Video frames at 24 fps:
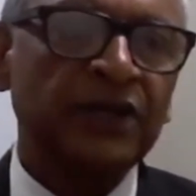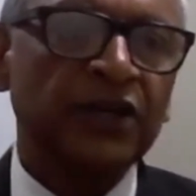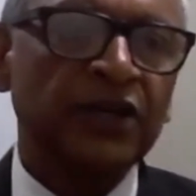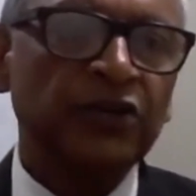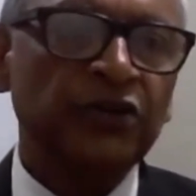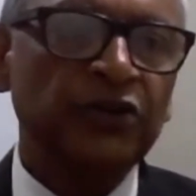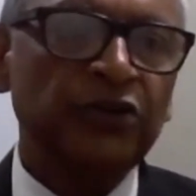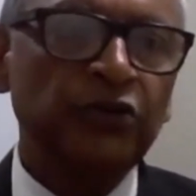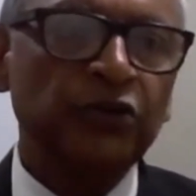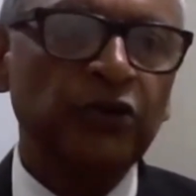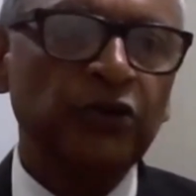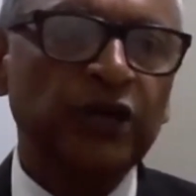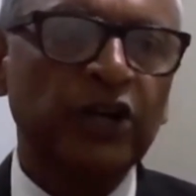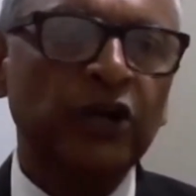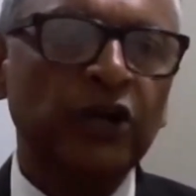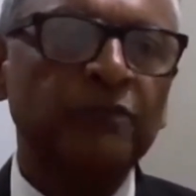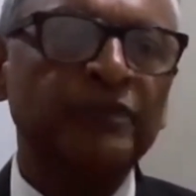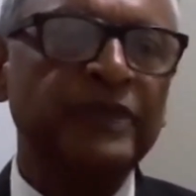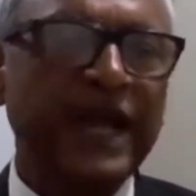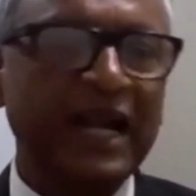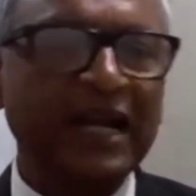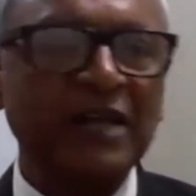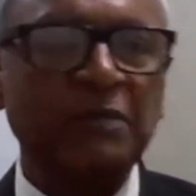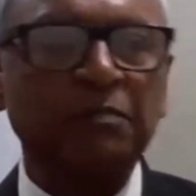You
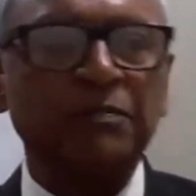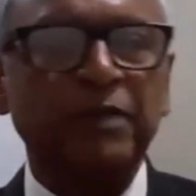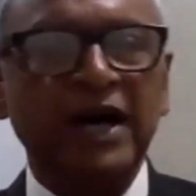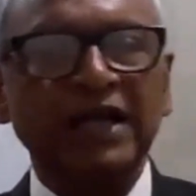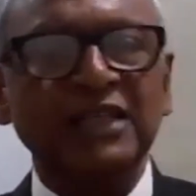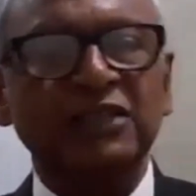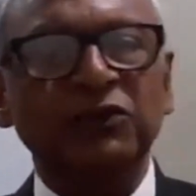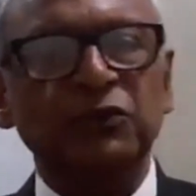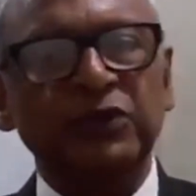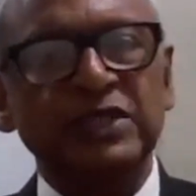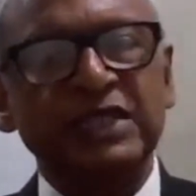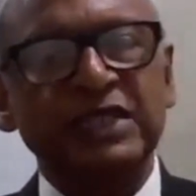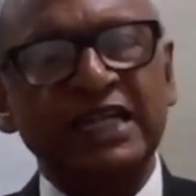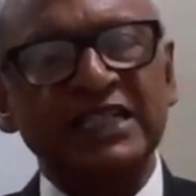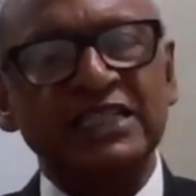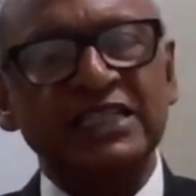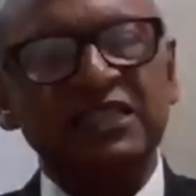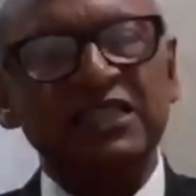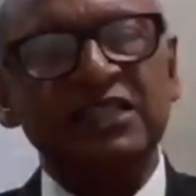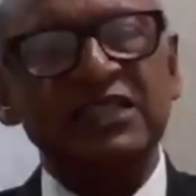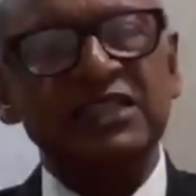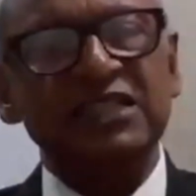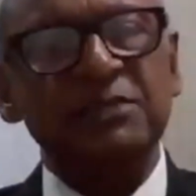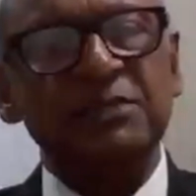adopt that path which
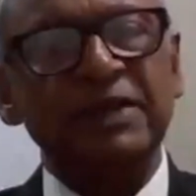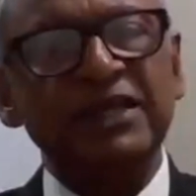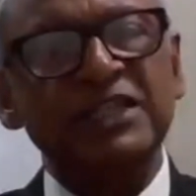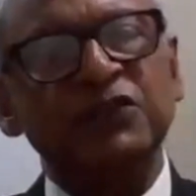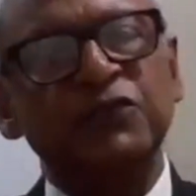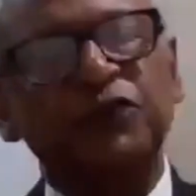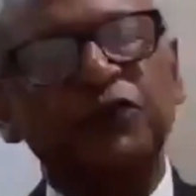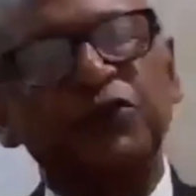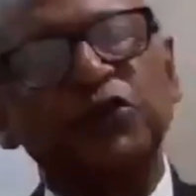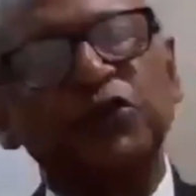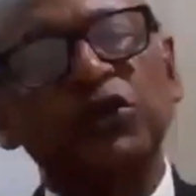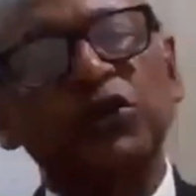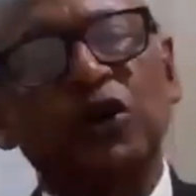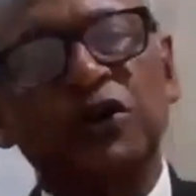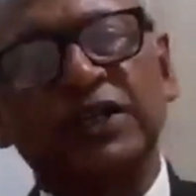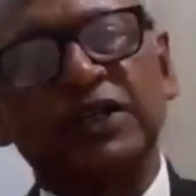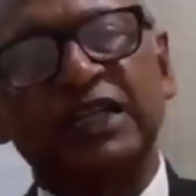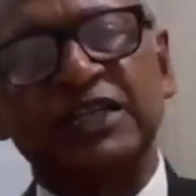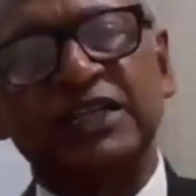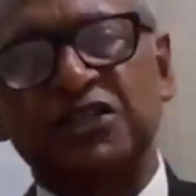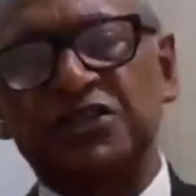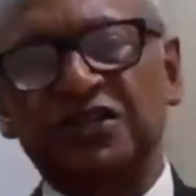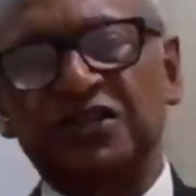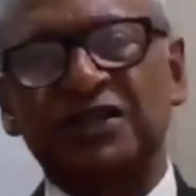actually is the best for the
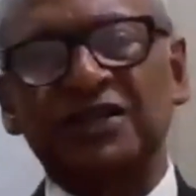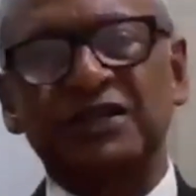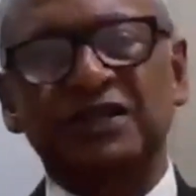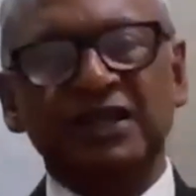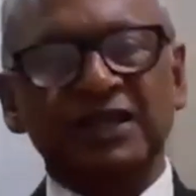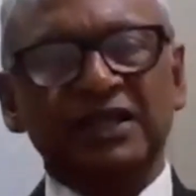organization.